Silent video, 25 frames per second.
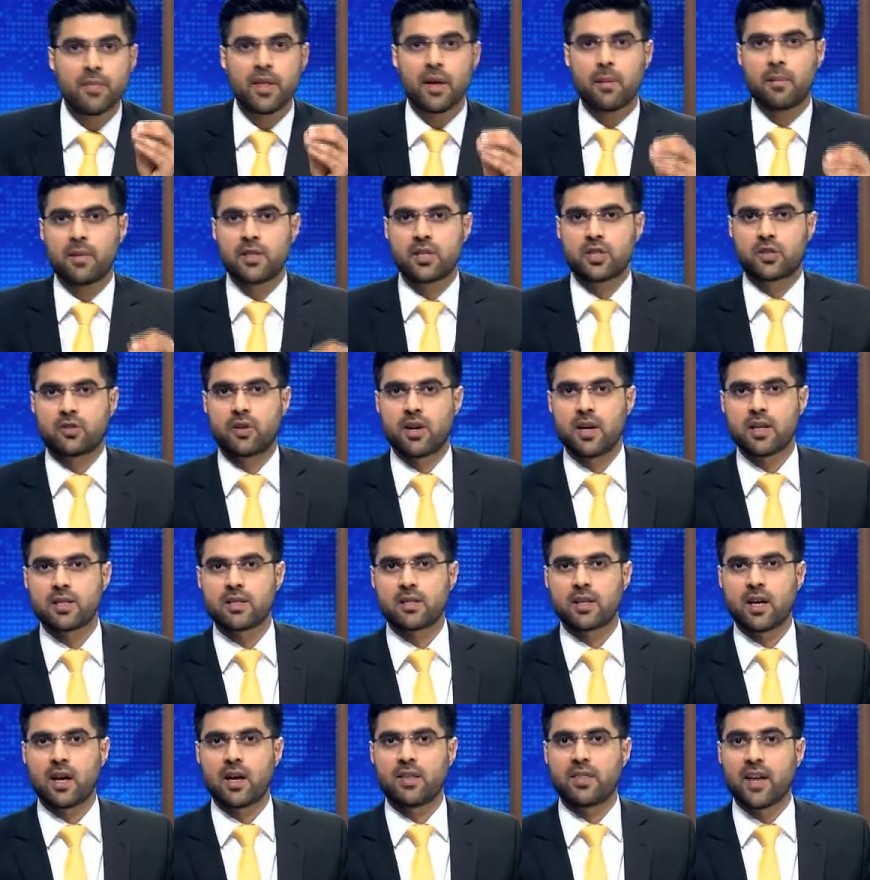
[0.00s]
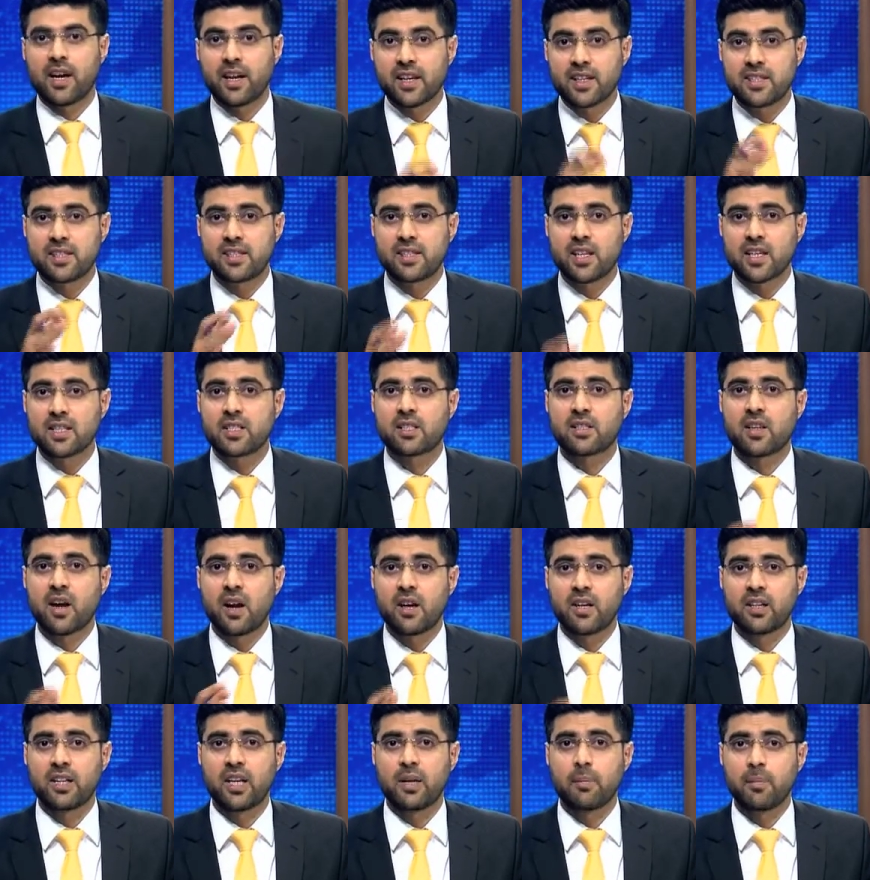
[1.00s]
the mistrust that exists
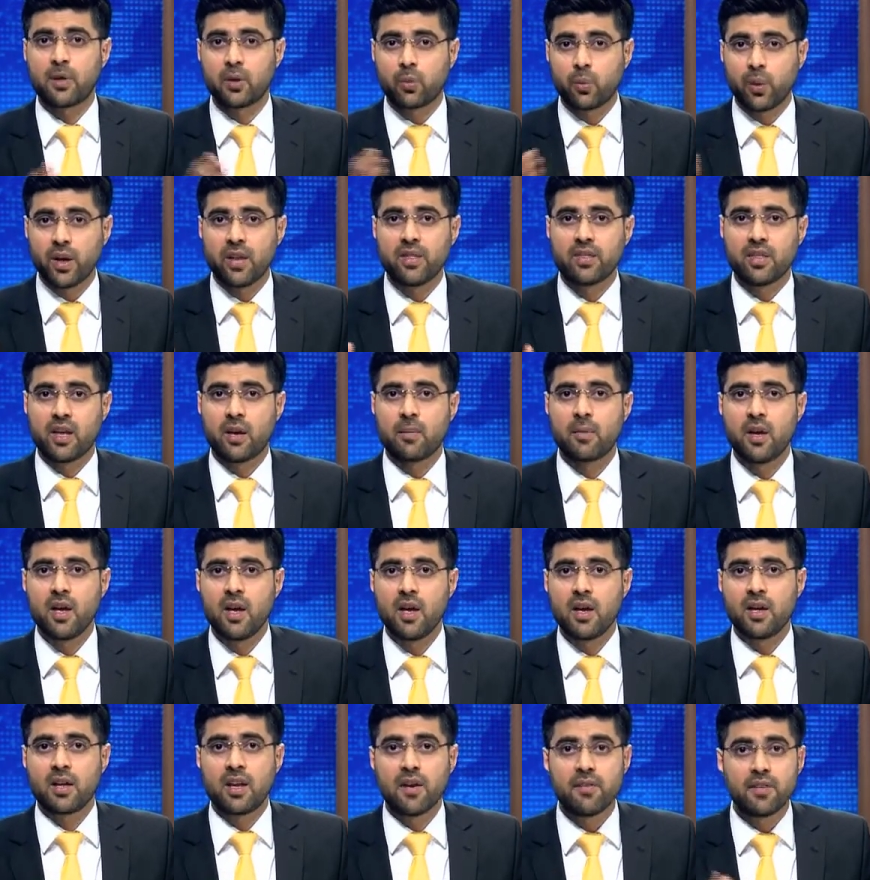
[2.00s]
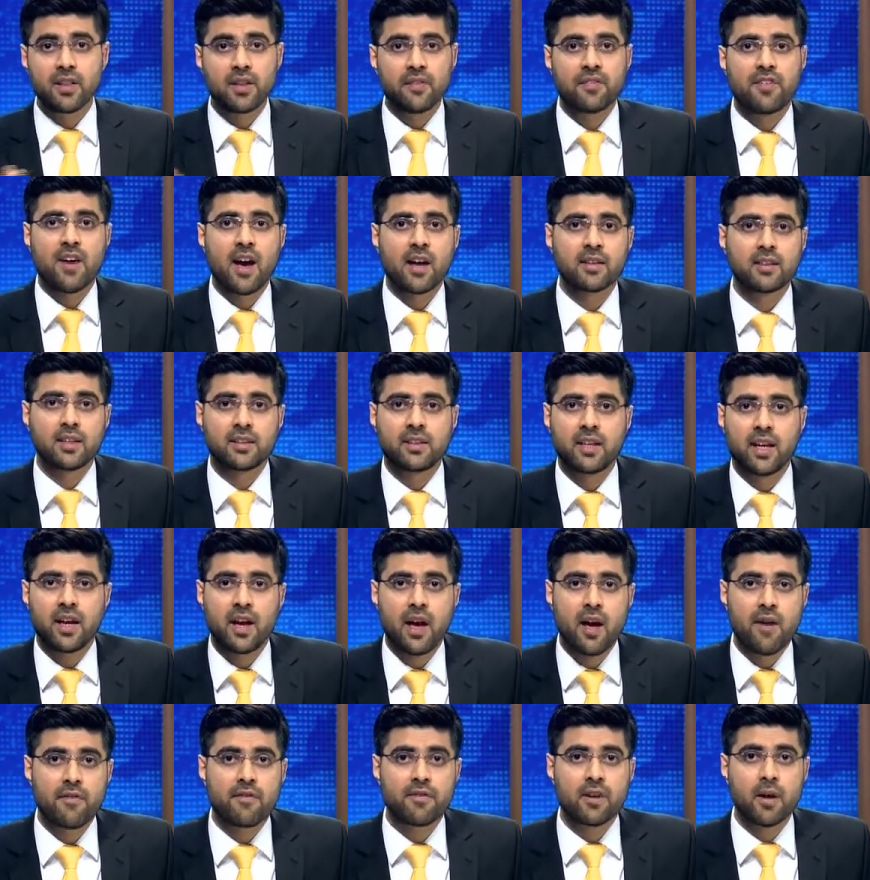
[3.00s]
currently between them, given the fact that they
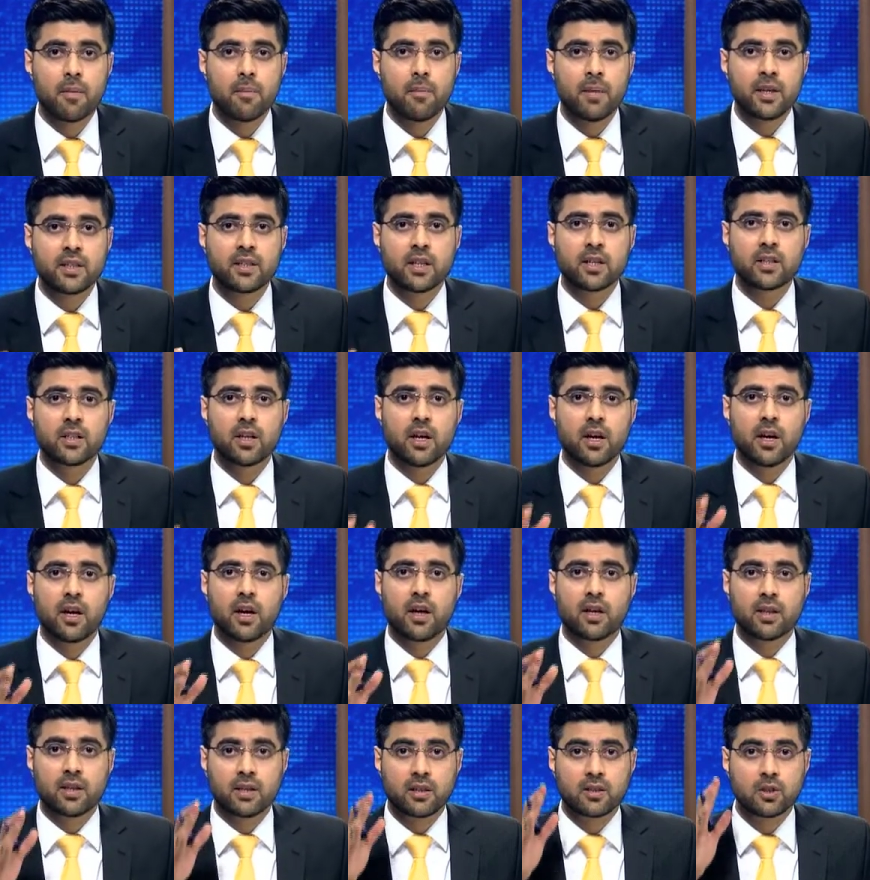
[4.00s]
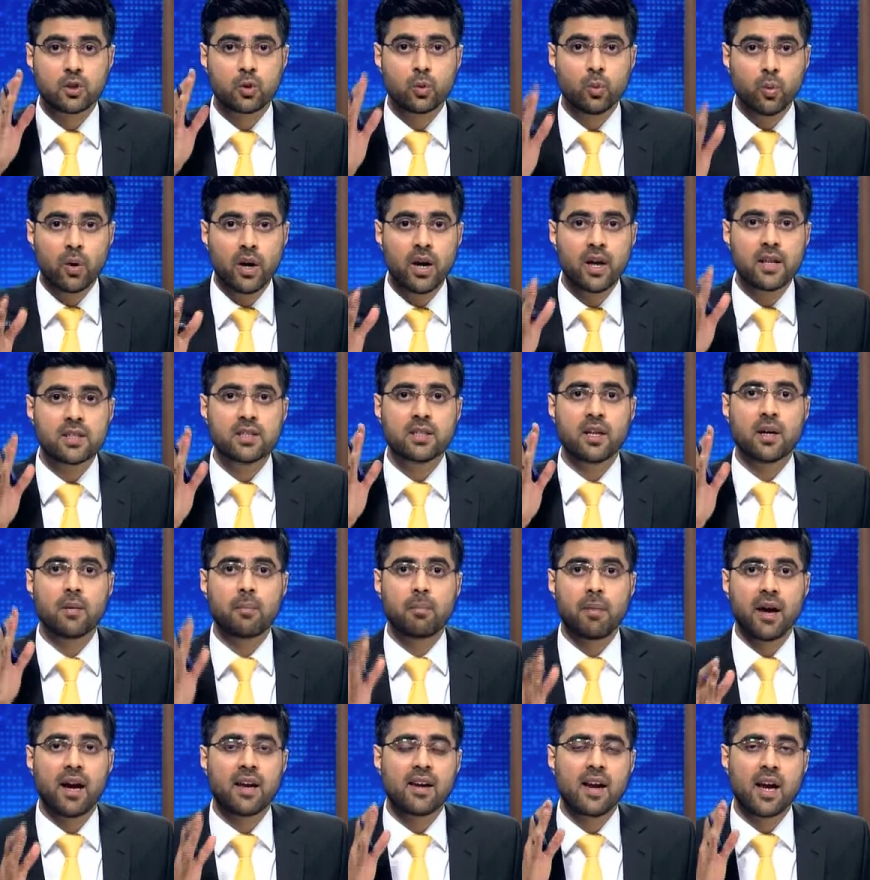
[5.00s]
have committed towards a
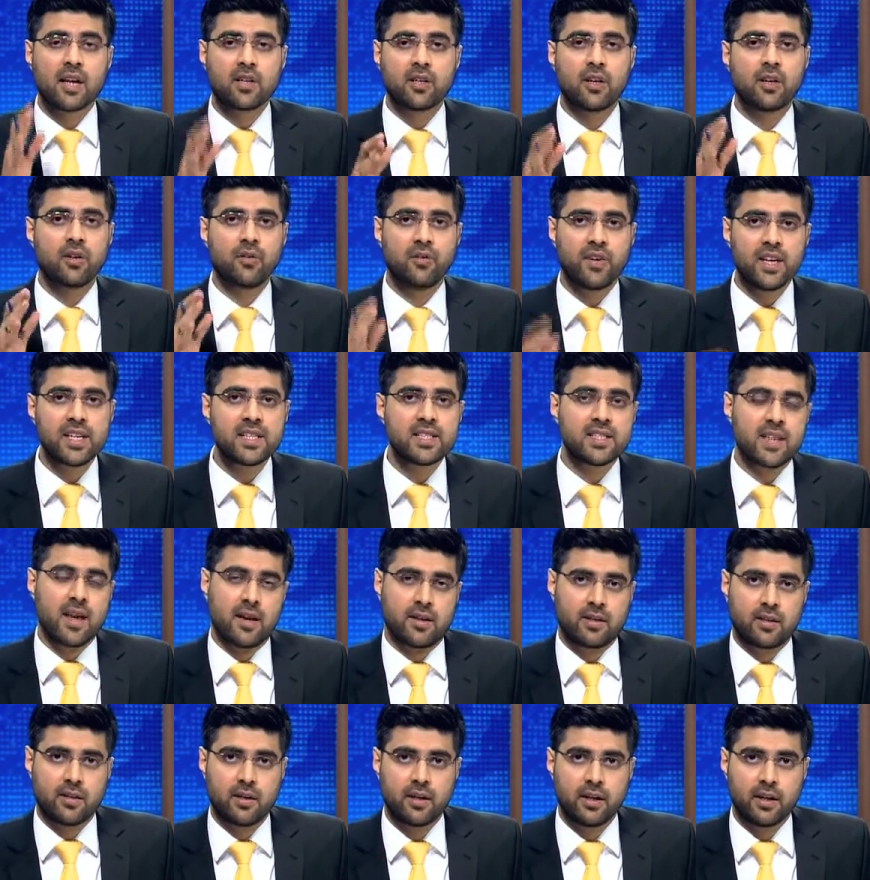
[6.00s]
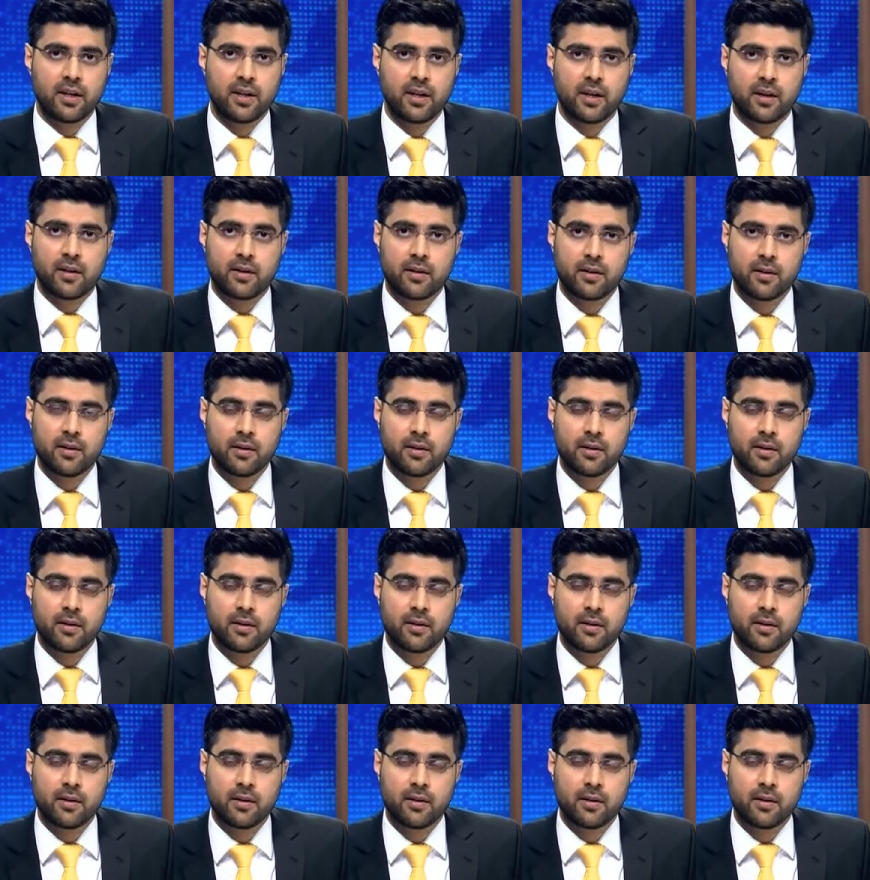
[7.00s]
bilateral reset earlier?